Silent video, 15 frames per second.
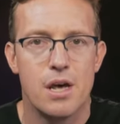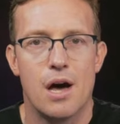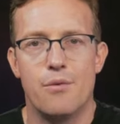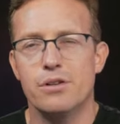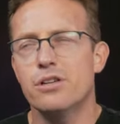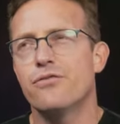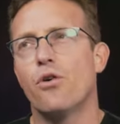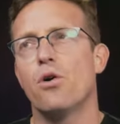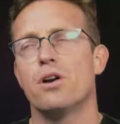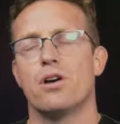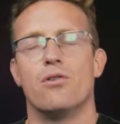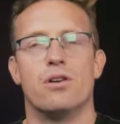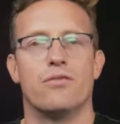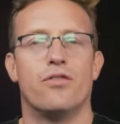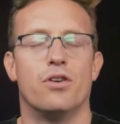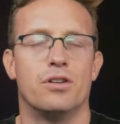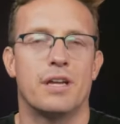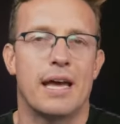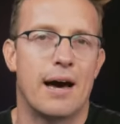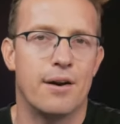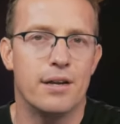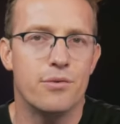And we look forward to going to Fulton
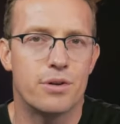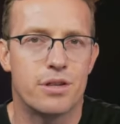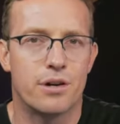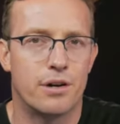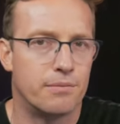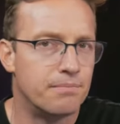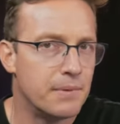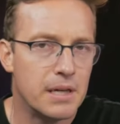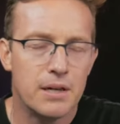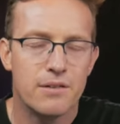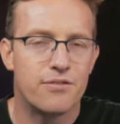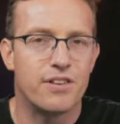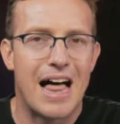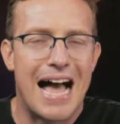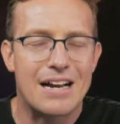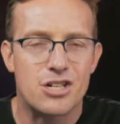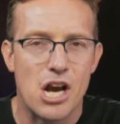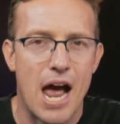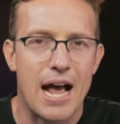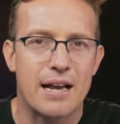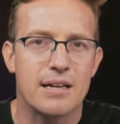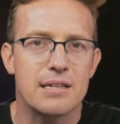County with our flak
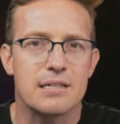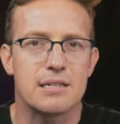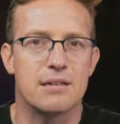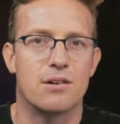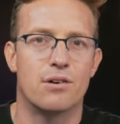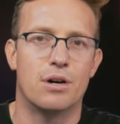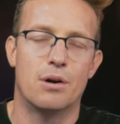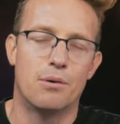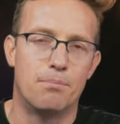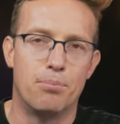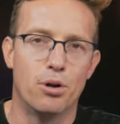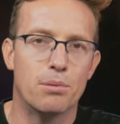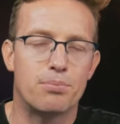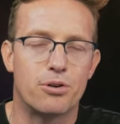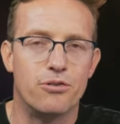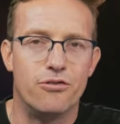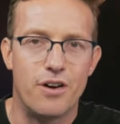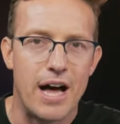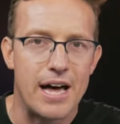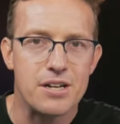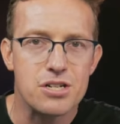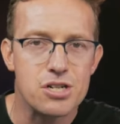jackets and our bulletproof
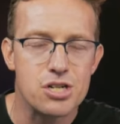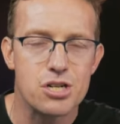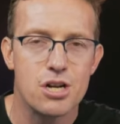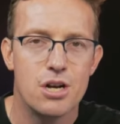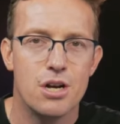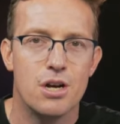vests.